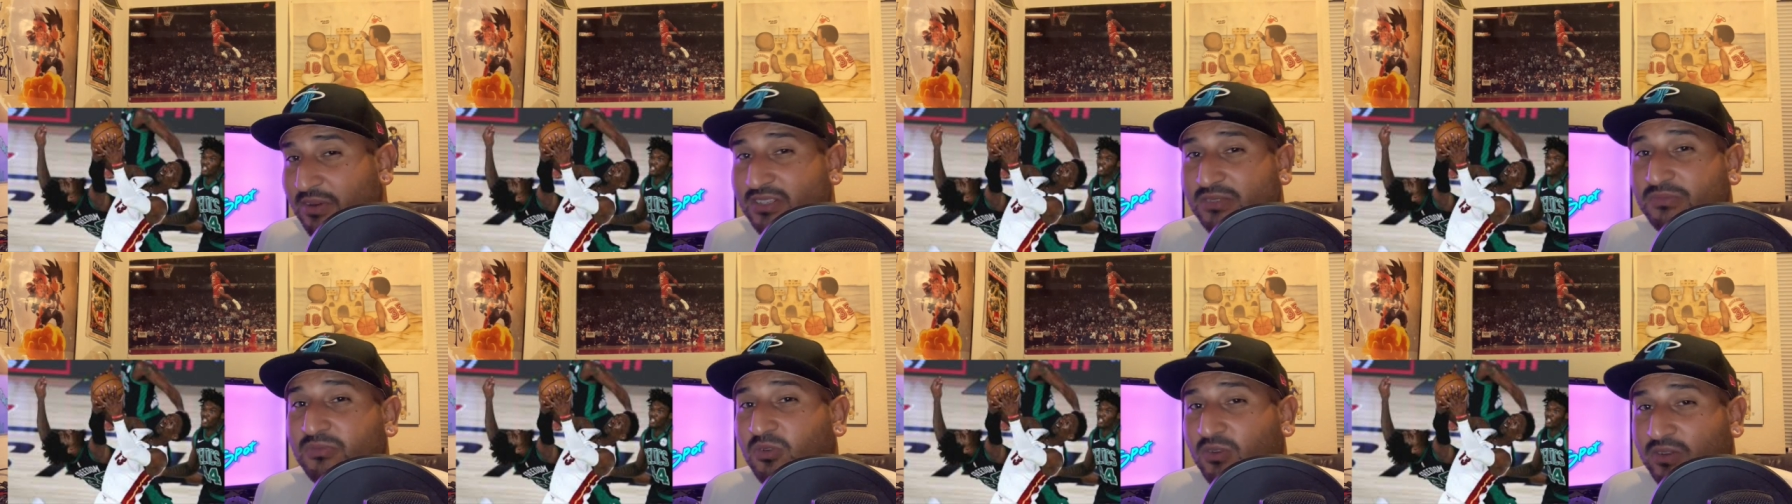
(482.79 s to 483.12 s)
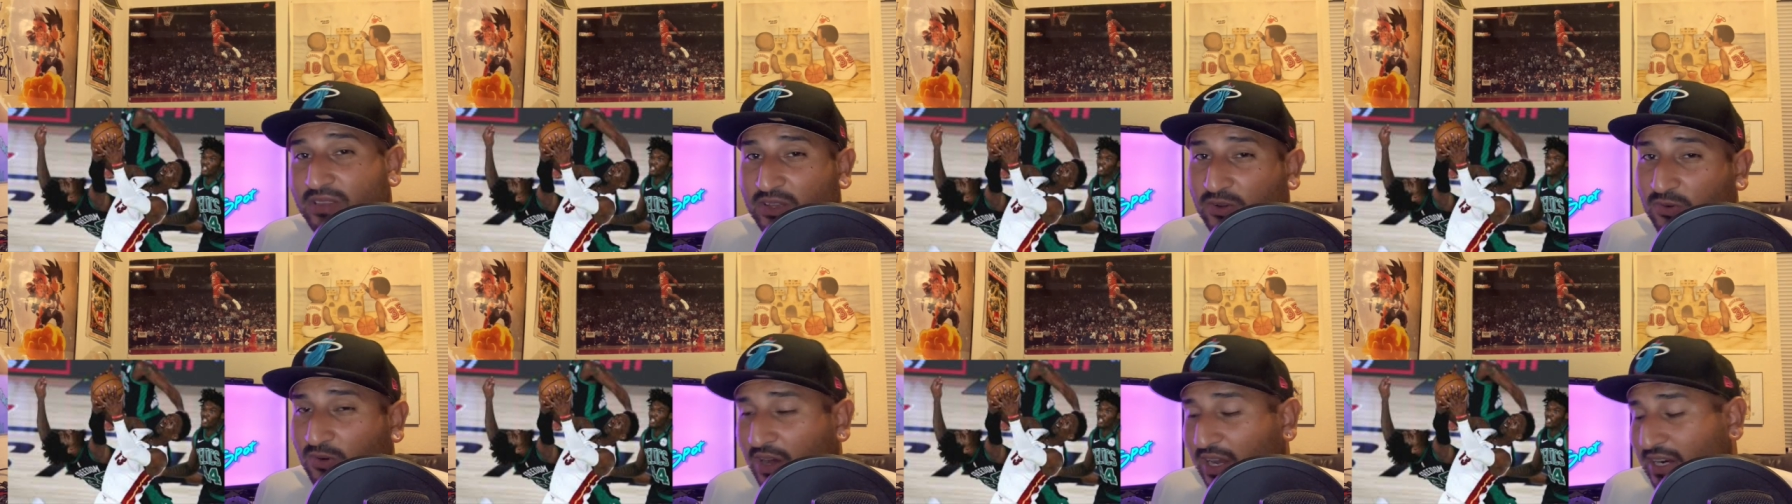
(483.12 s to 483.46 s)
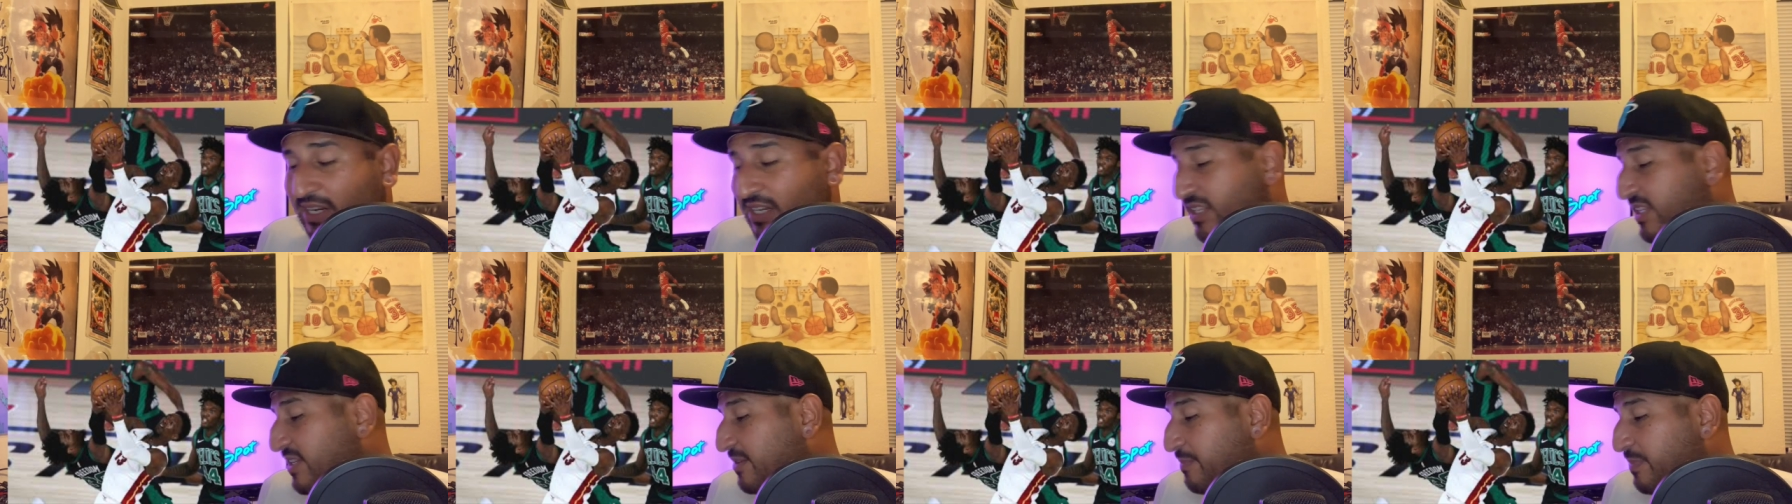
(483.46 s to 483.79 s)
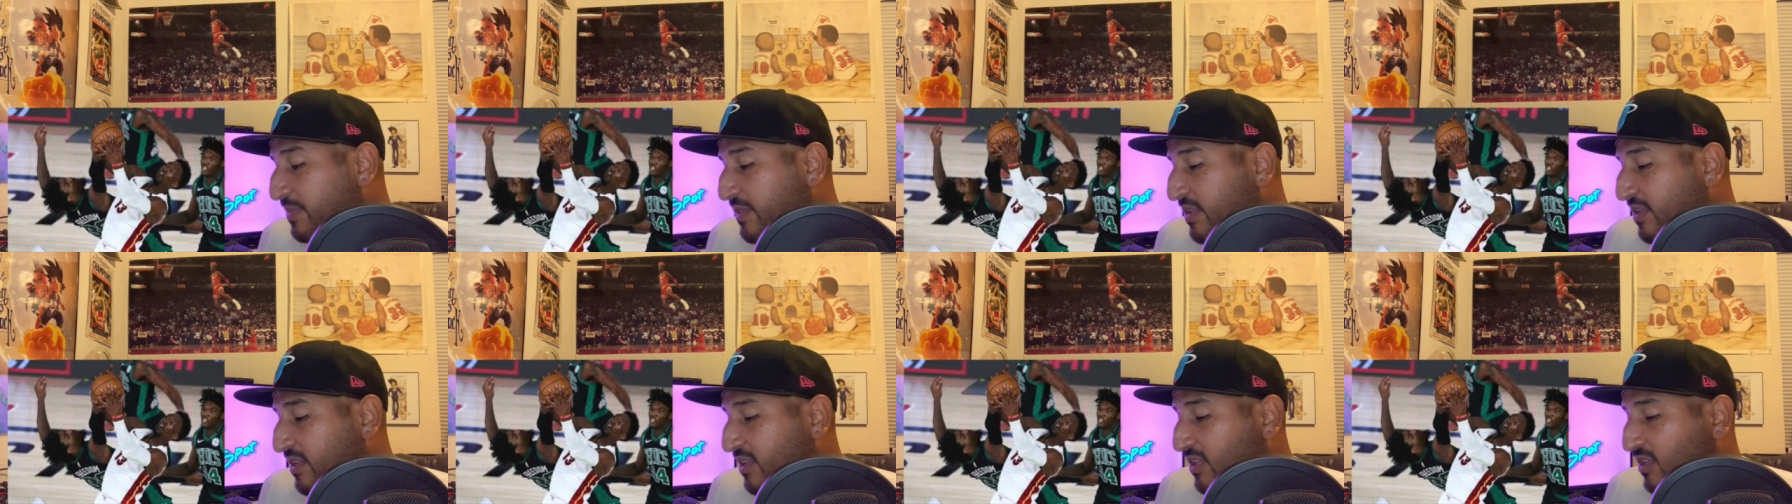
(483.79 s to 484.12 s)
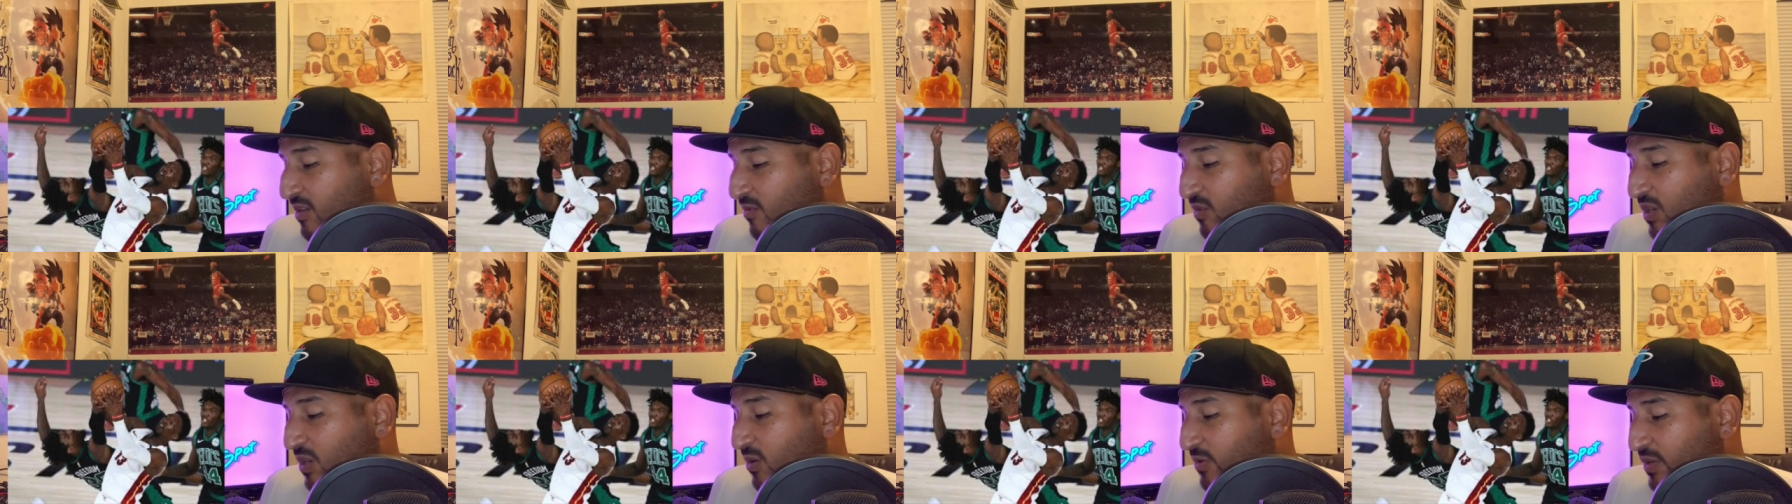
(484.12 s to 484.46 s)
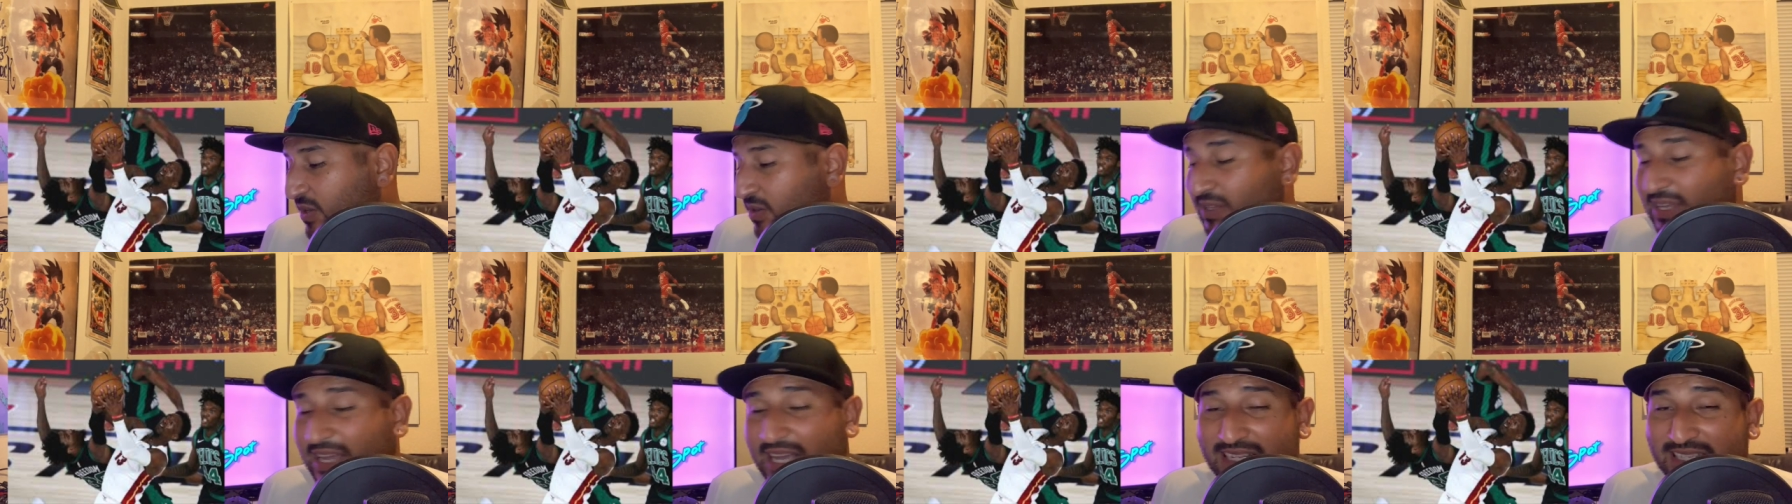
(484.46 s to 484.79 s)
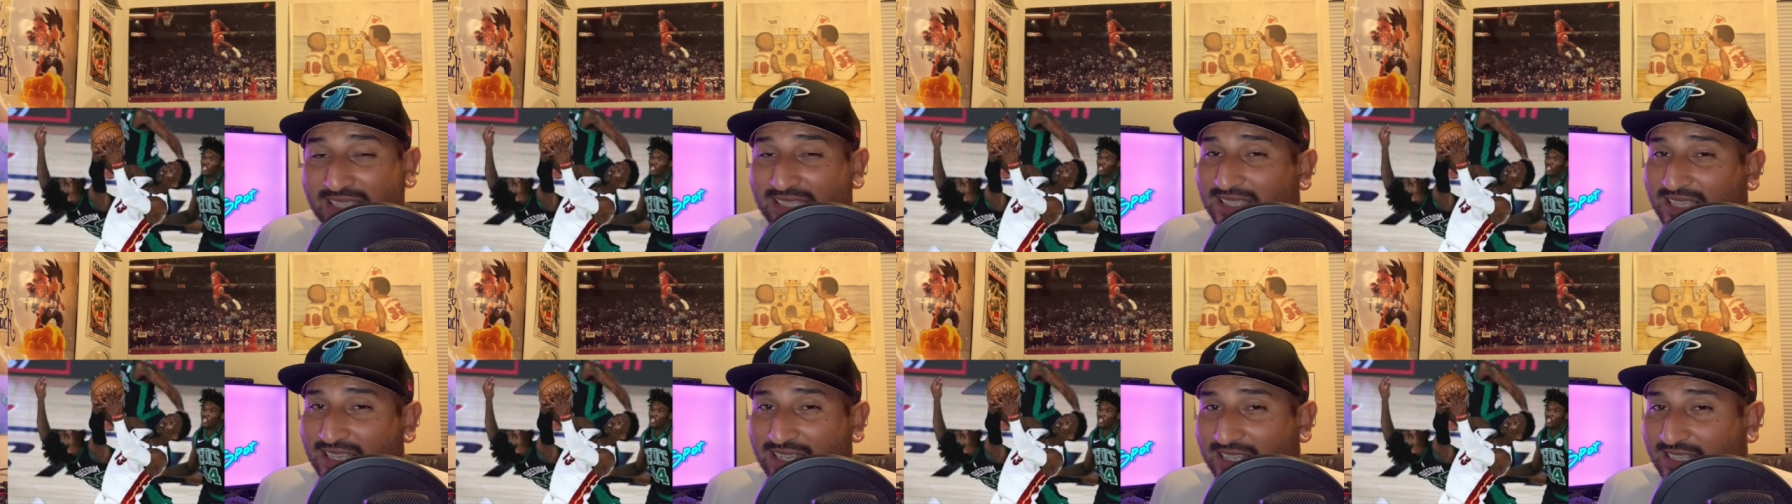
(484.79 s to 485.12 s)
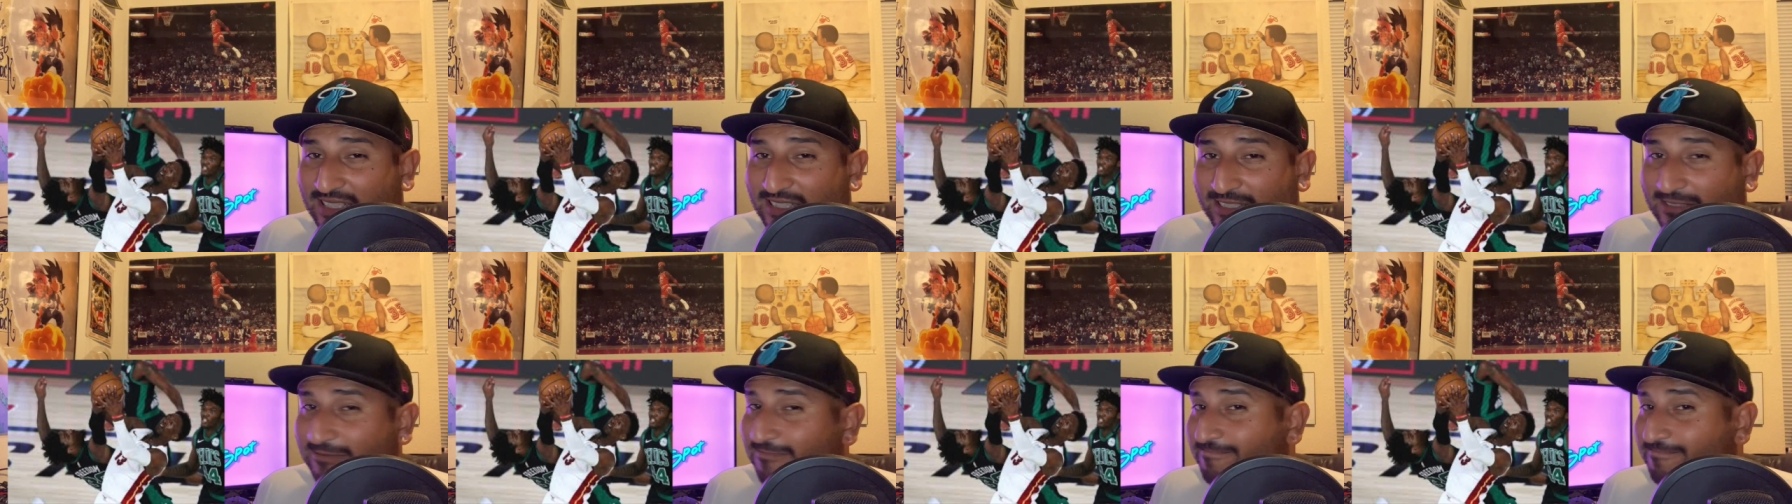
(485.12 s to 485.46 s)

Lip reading: more they wanted it, while we only had 6.